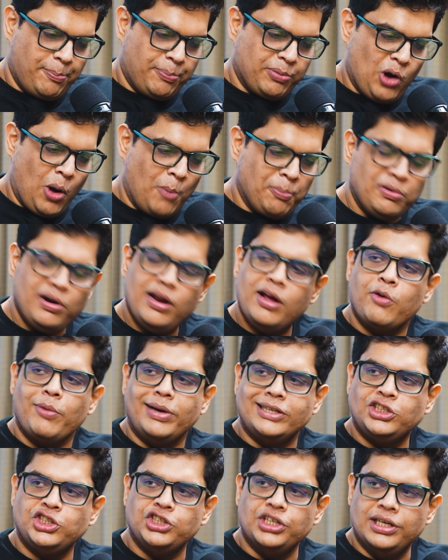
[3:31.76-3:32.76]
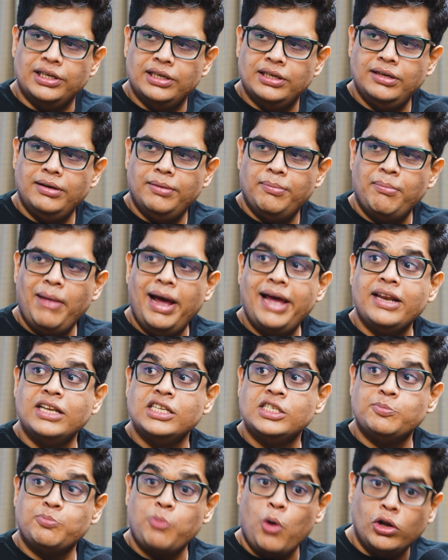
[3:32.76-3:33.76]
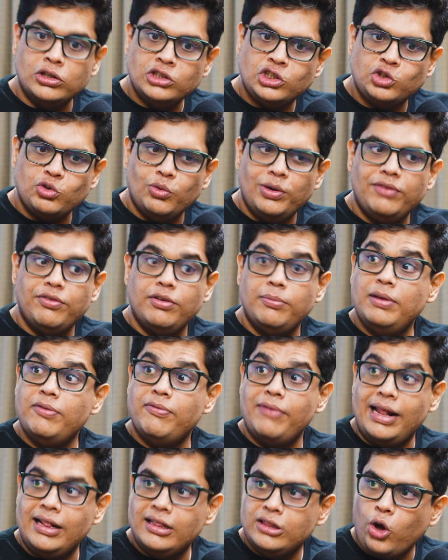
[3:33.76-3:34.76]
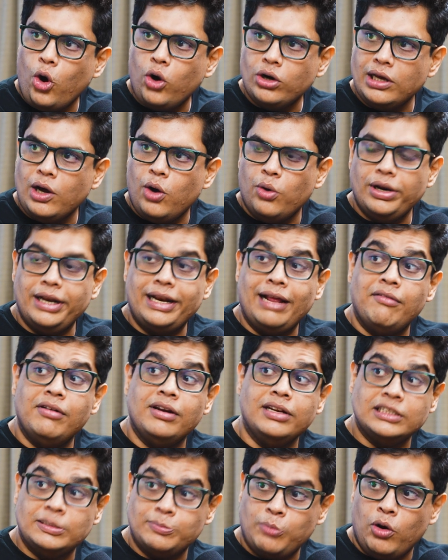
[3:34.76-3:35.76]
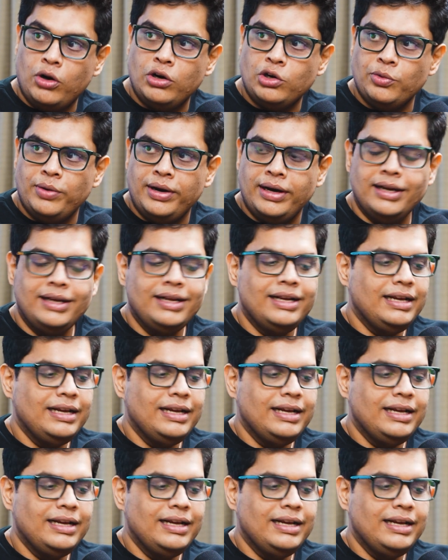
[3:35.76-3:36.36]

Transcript: prompted a question, my response to it will be well thought out and I will respond to it.